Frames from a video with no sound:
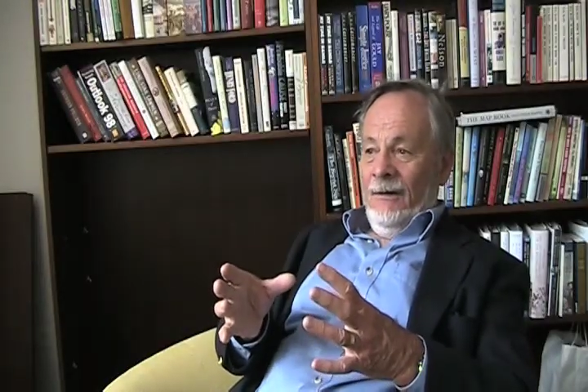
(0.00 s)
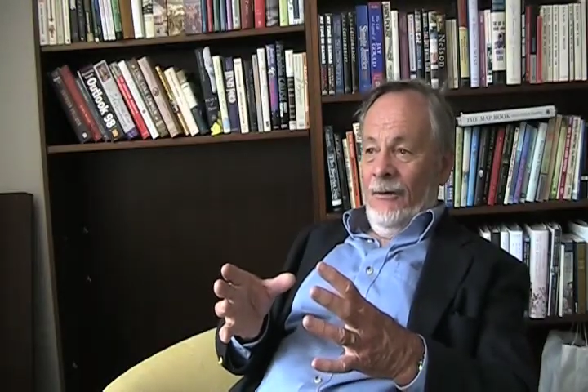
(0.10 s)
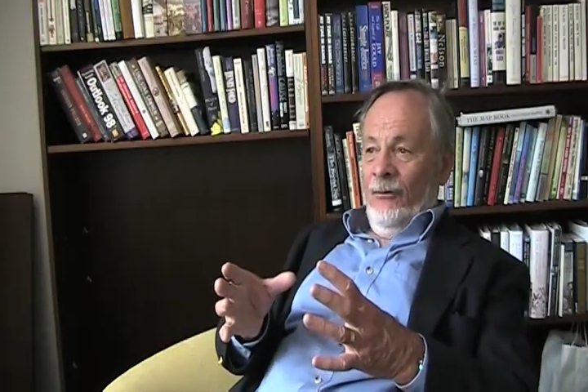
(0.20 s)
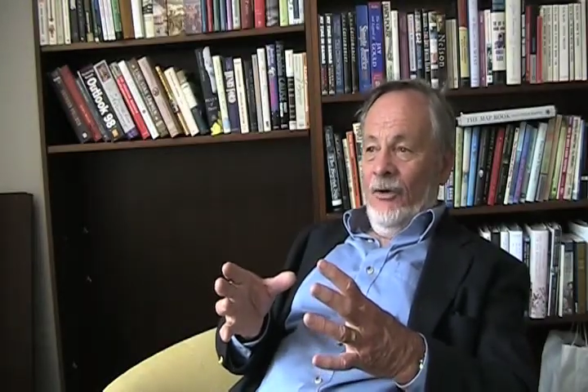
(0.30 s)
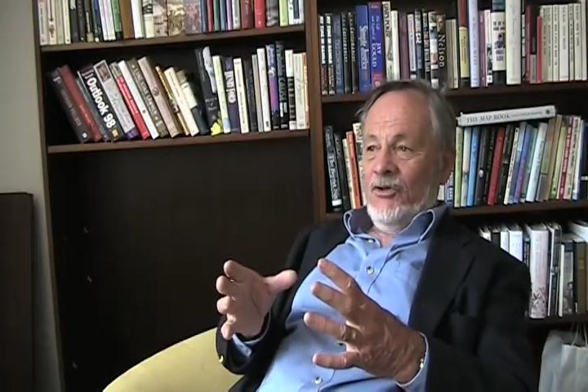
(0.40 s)

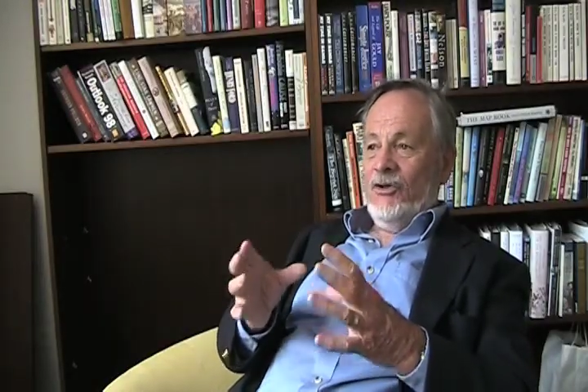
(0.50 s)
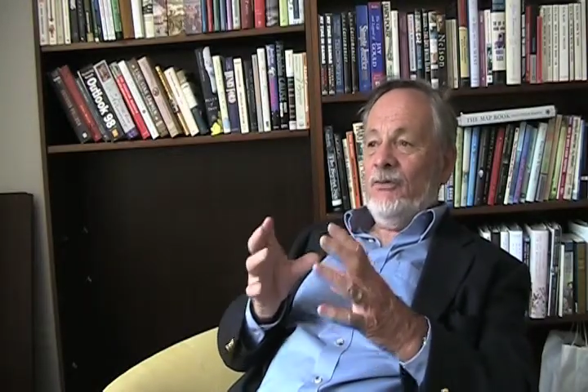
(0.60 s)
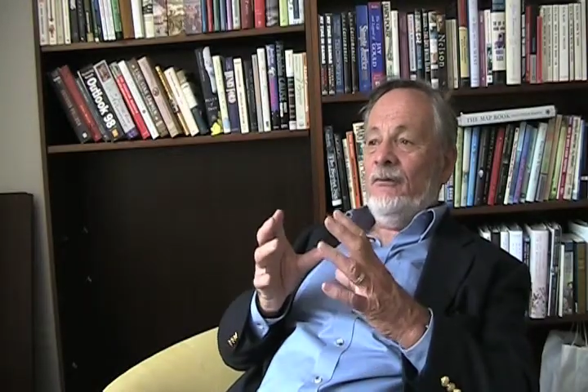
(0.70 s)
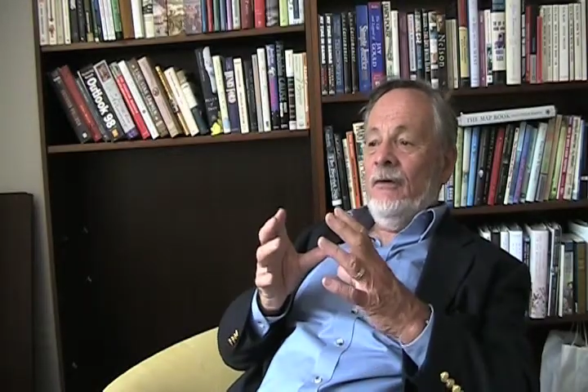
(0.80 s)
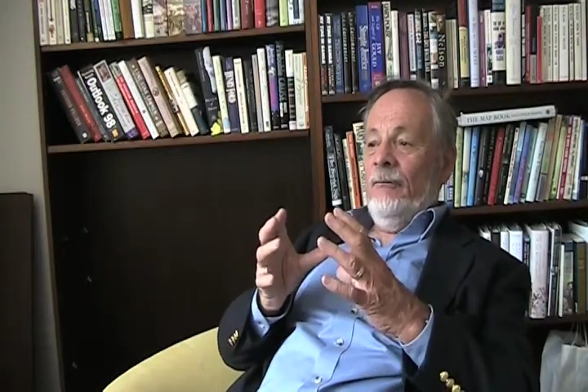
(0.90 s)
which
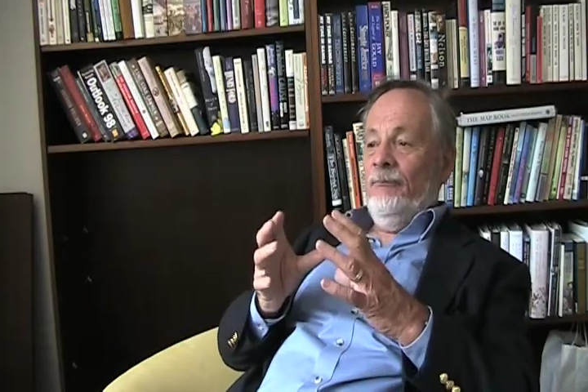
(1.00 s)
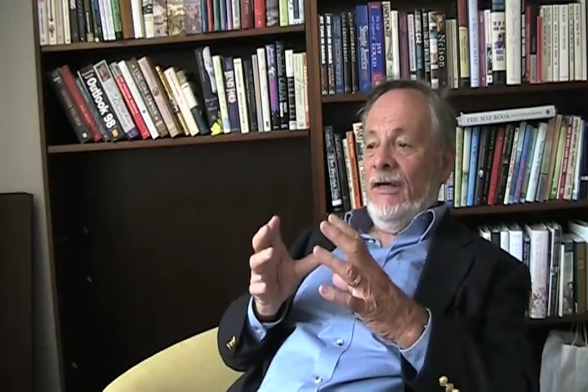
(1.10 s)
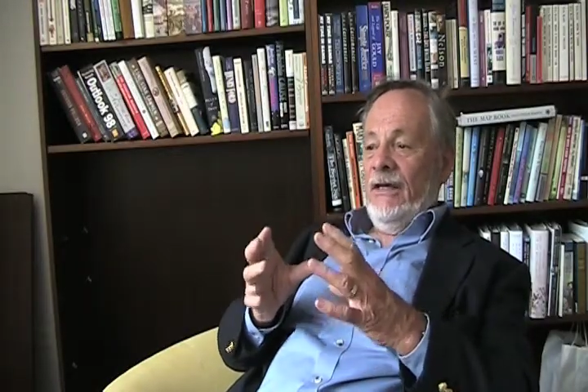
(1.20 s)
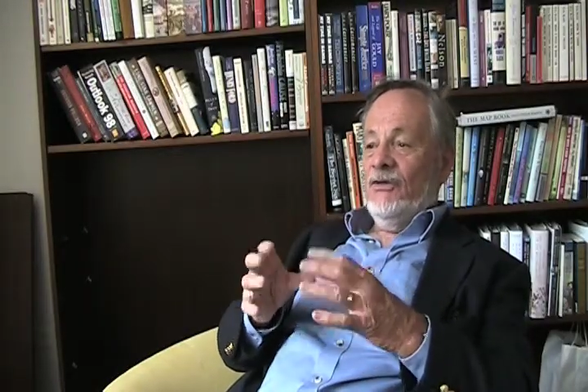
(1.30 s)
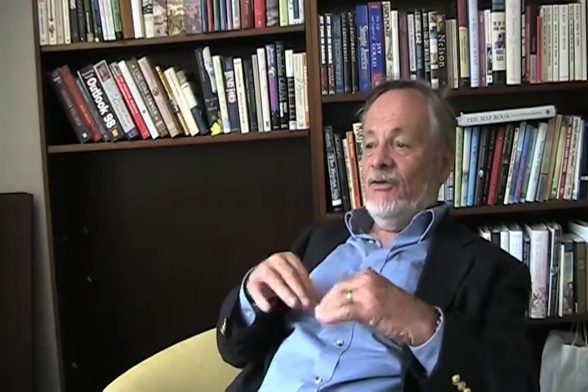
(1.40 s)

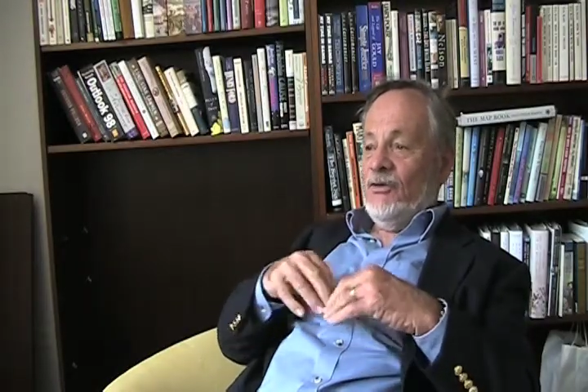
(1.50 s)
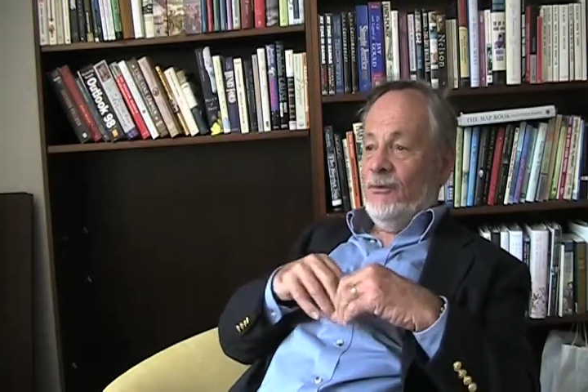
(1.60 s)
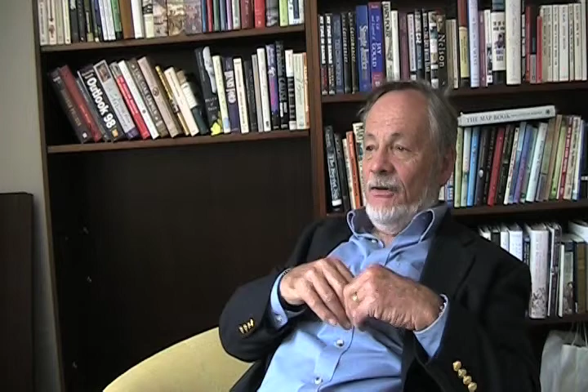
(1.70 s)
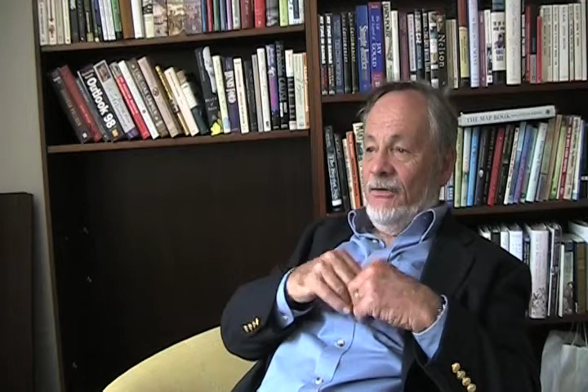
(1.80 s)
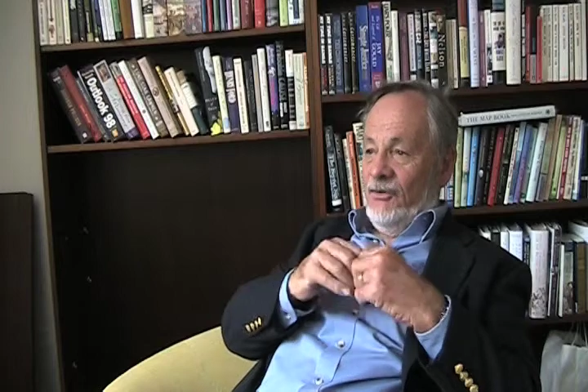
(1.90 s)
begins
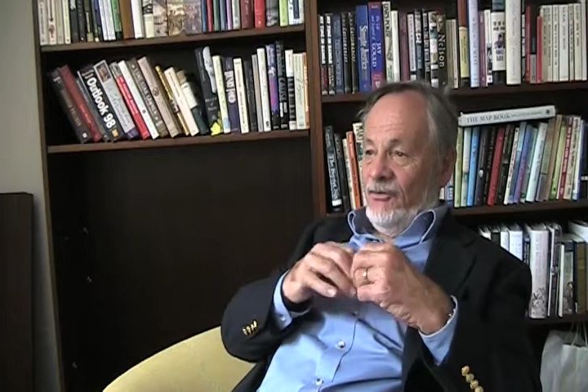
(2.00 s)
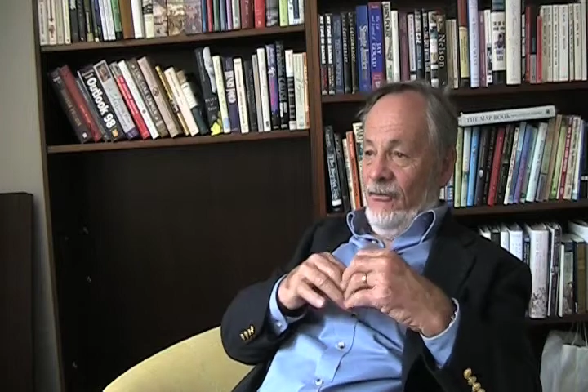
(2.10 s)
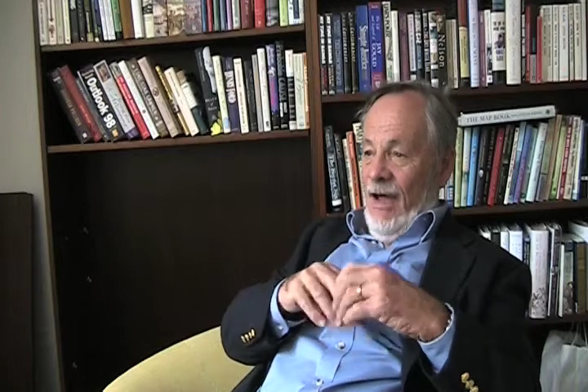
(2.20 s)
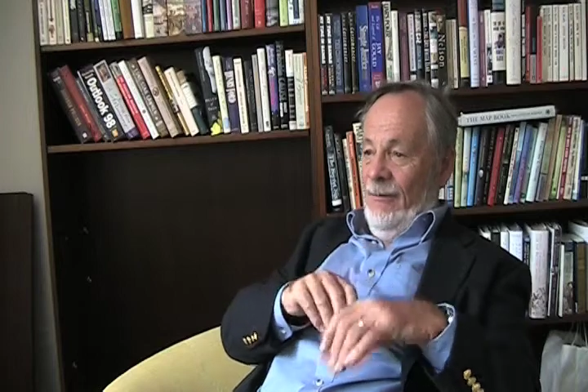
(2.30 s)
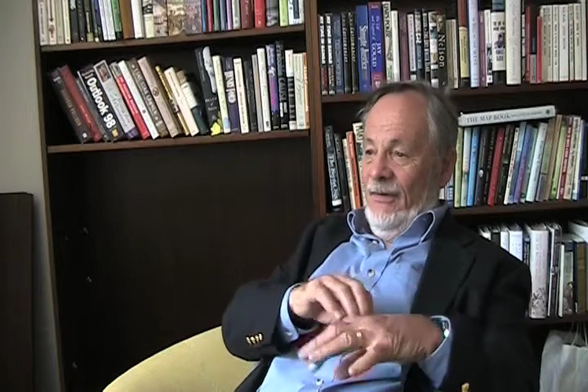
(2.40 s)
with
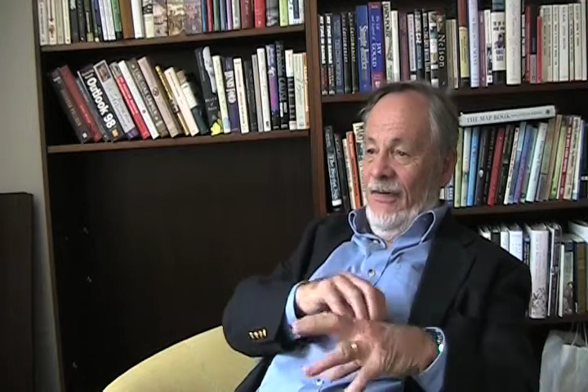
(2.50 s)
describing